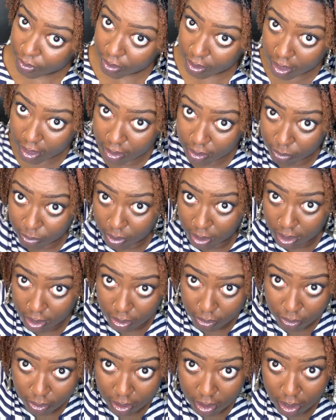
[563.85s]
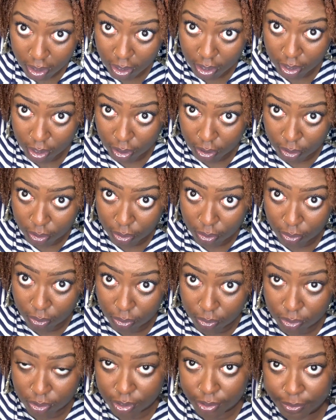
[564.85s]
This one is really
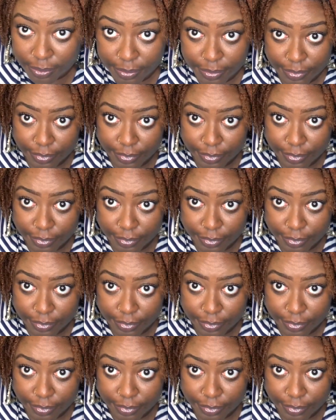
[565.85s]
huge.